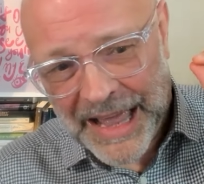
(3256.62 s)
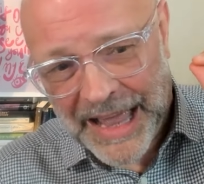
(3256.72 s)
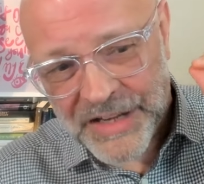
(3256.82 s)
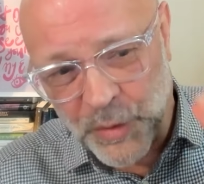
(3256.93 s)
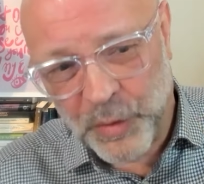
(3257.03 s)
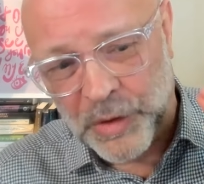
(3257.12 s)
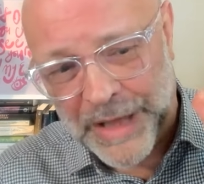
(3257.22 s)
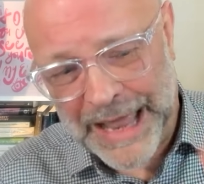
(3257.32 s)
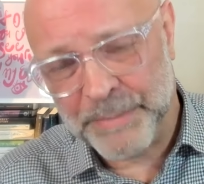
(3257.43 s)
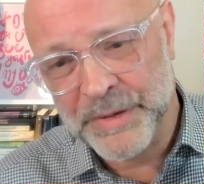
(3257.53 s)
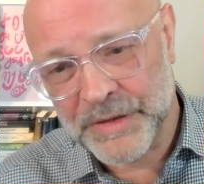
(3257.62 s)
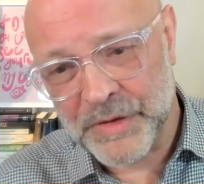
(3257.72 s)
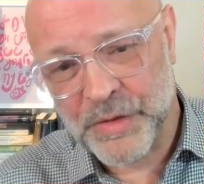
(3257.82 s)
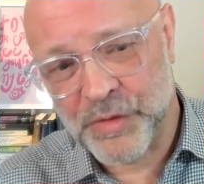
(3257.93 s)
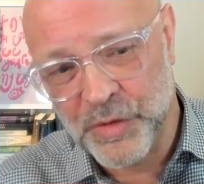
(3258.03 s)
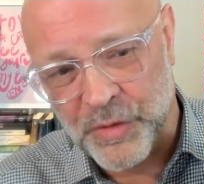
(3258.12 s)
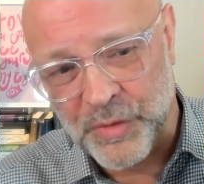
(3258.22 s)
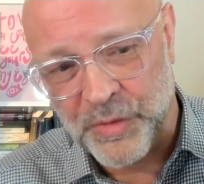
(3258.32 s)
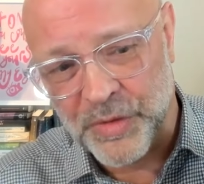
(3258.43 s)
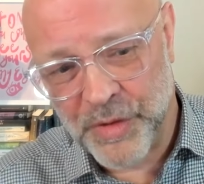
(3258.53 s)
has all happened
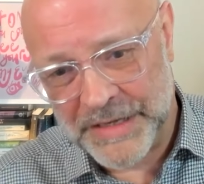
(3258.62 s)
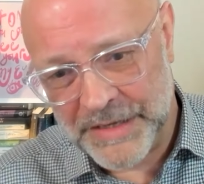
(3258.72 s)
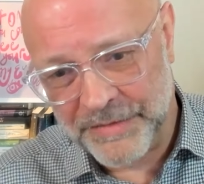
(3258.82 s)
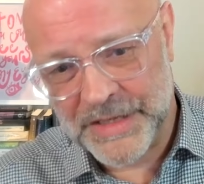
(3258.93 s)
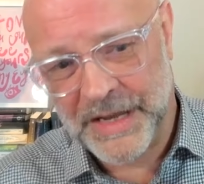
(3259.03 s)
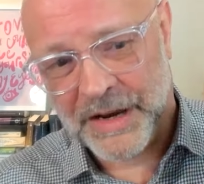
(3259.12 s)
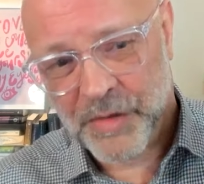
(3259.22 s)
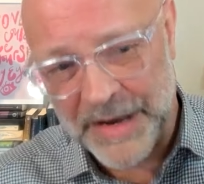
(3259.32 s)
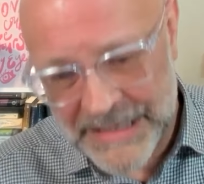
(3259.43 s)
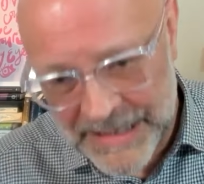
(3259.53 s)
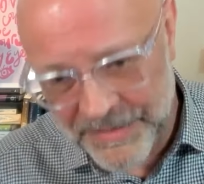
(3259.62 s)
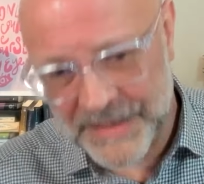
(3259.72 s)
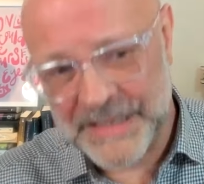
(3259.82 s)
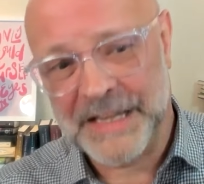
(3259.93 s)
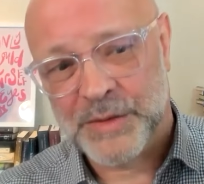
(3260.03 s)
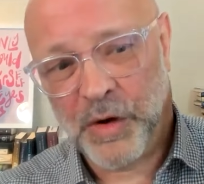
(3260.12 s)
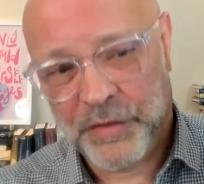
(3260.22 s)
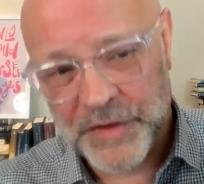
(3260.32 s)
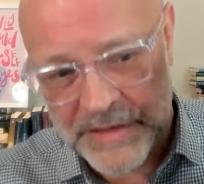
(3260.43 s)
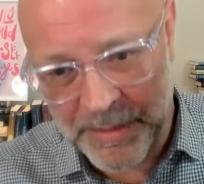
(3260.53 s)
through creativity. And creativity is what
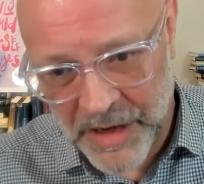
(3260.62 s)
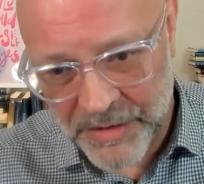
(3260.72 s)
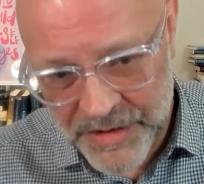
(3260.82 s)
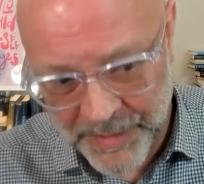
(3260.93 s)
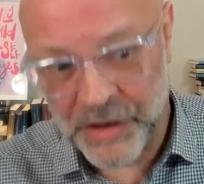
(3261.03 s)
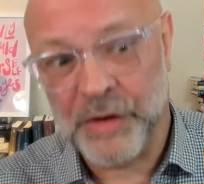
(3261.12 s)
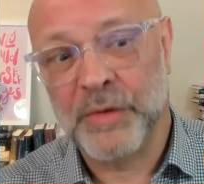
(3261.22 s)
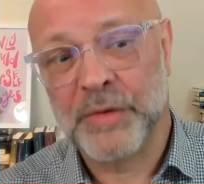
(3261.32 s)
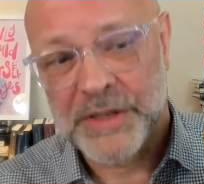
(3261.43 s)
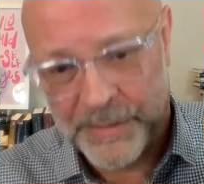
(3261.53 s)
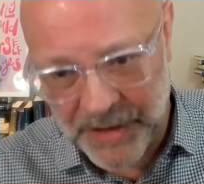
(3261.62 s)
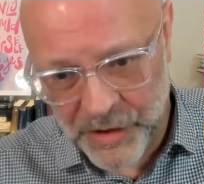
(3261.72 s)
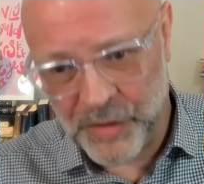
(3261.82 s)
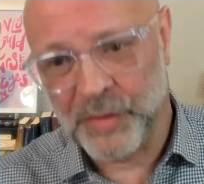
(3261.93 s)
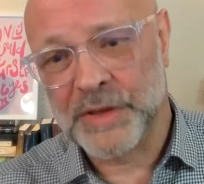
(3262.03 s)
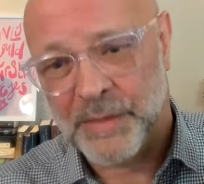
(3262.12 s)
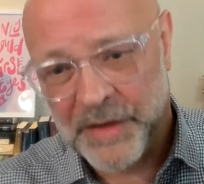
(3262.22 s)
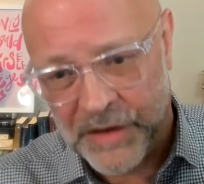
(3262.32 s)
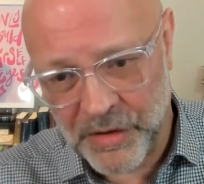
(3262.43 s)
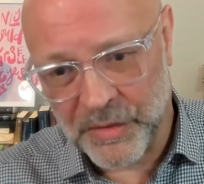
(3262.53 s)
offers some, something new, something new,
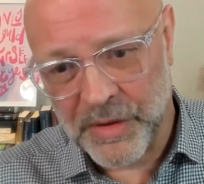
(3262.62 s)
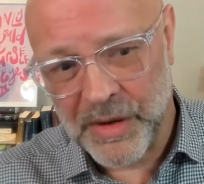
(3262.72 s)
something new.